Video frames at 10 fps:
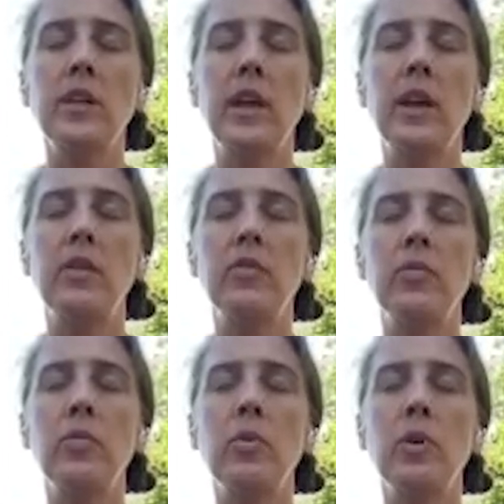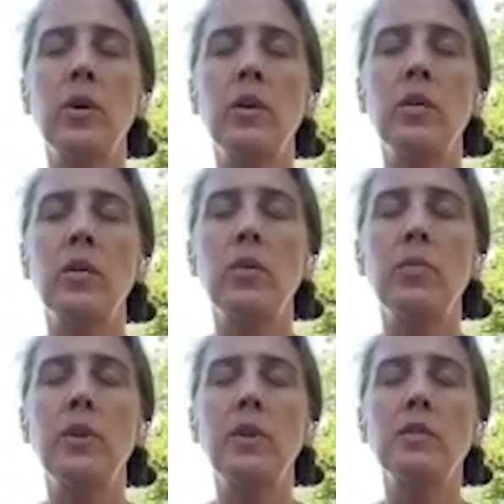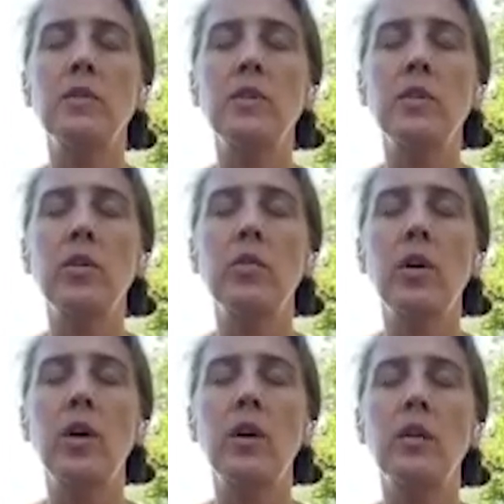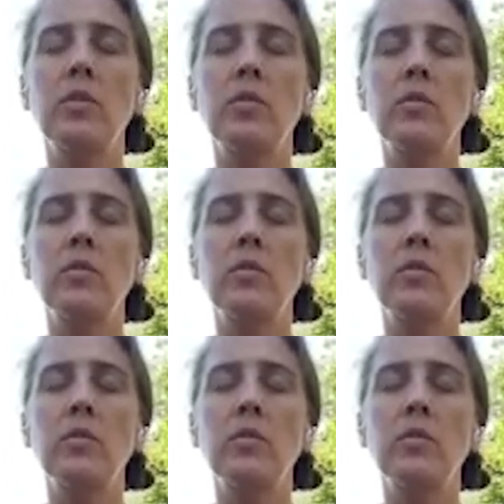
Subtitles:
to have more openness in your own heart.